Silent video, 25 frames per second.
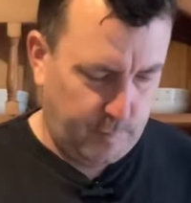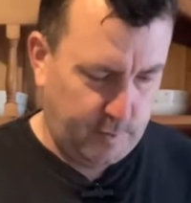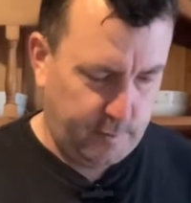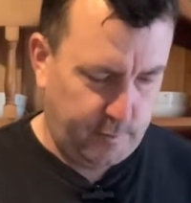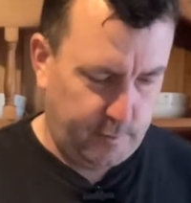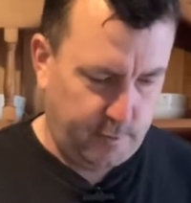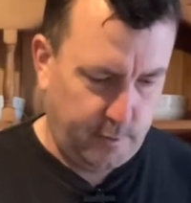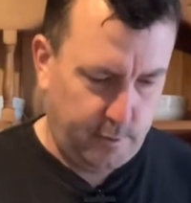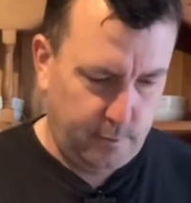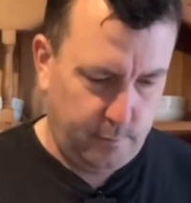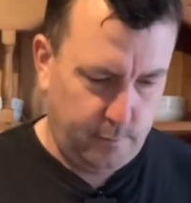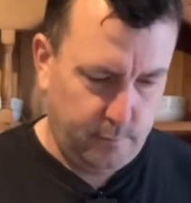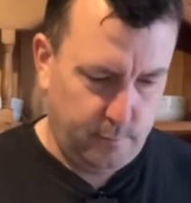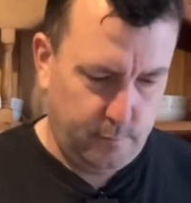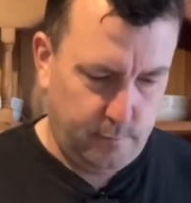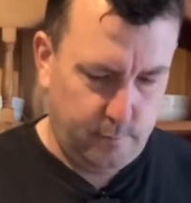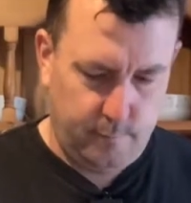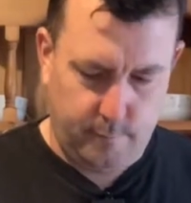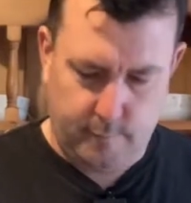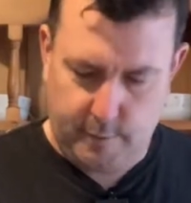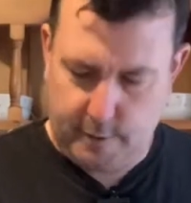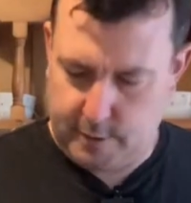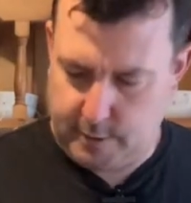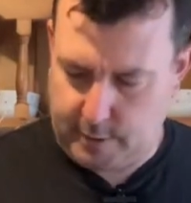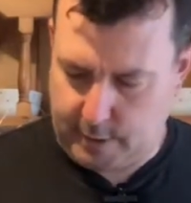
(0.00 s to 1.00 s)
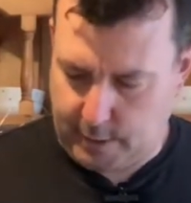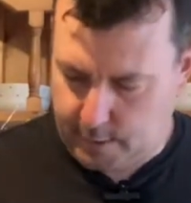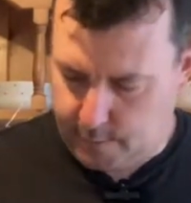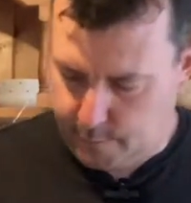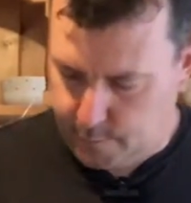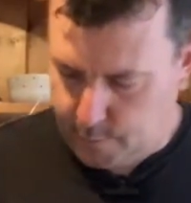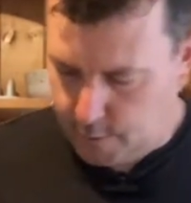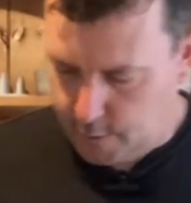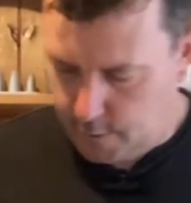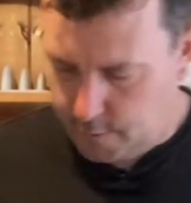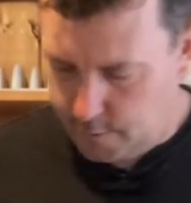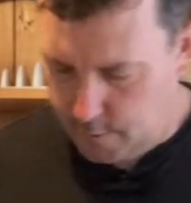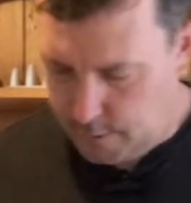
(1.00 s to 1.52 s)
So let's get them
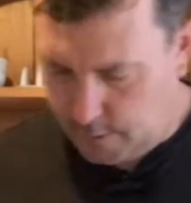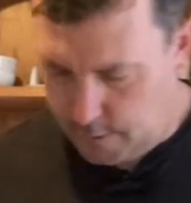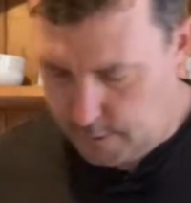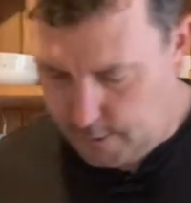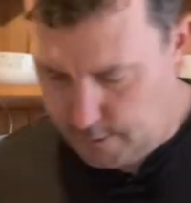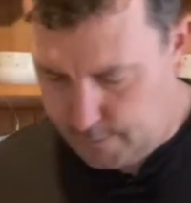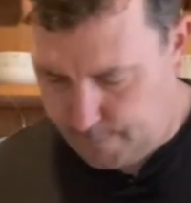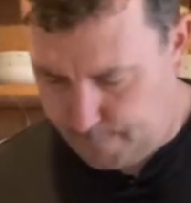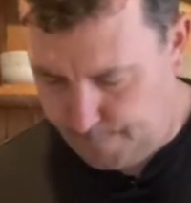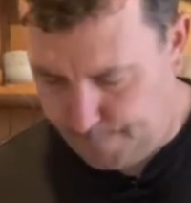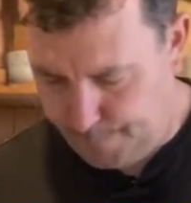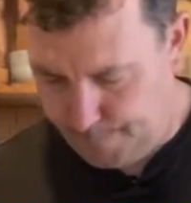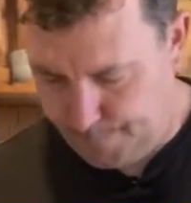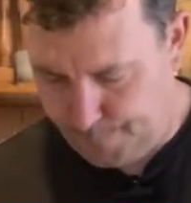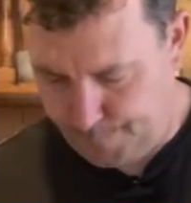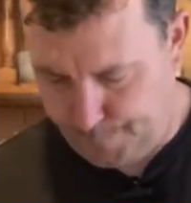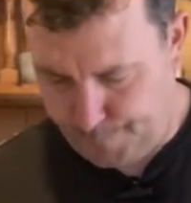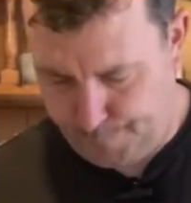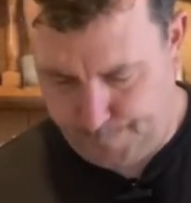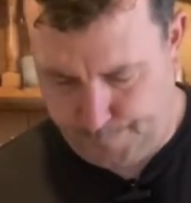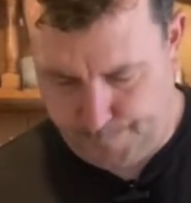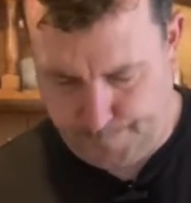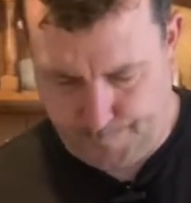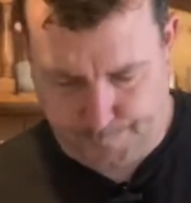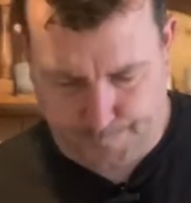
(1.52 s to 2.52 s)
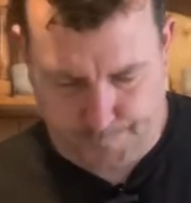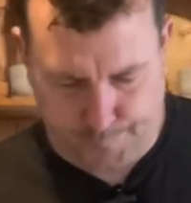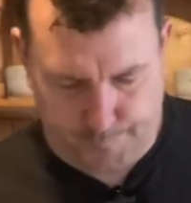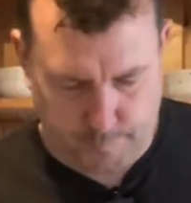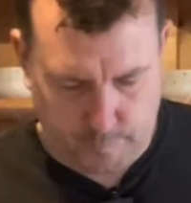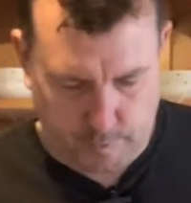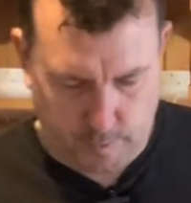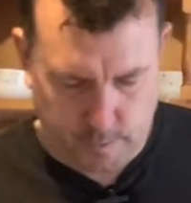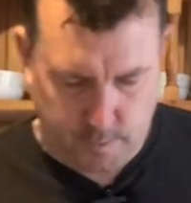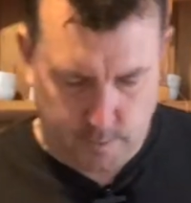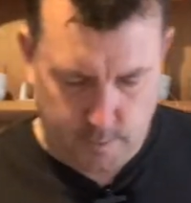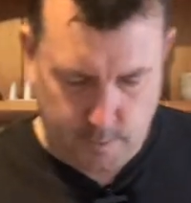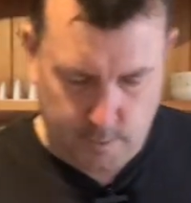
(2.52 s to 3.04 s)
loaded in.
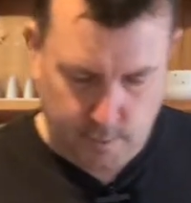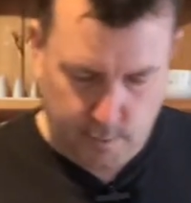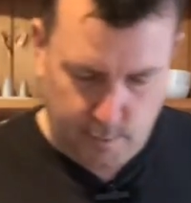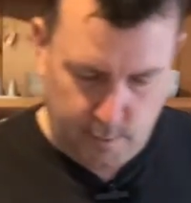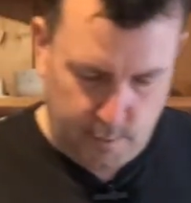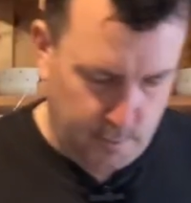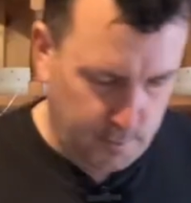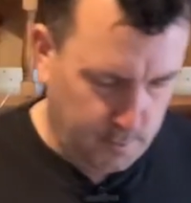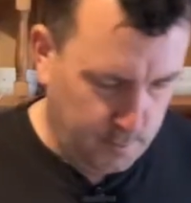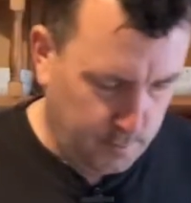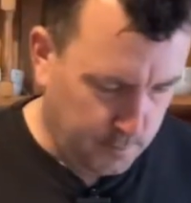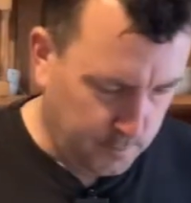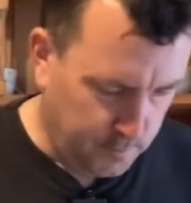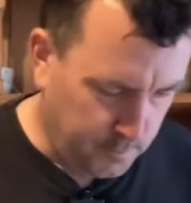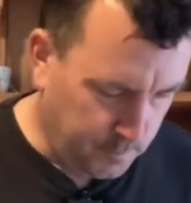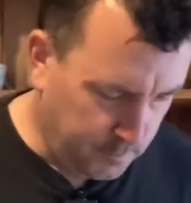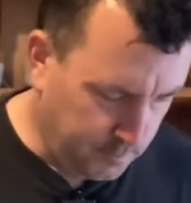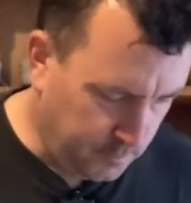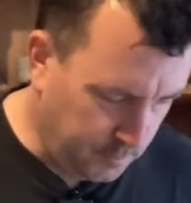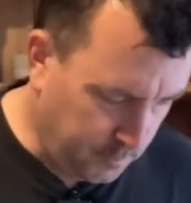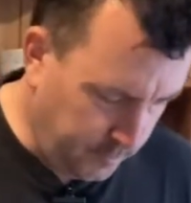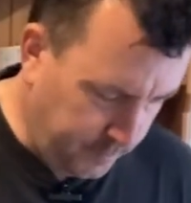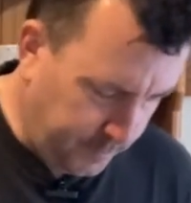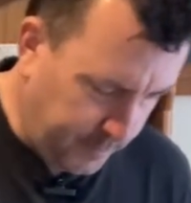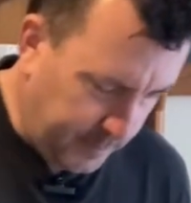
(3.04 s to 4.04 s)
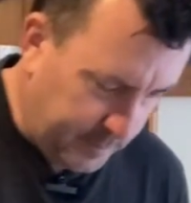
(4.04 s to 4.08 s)
I don't know if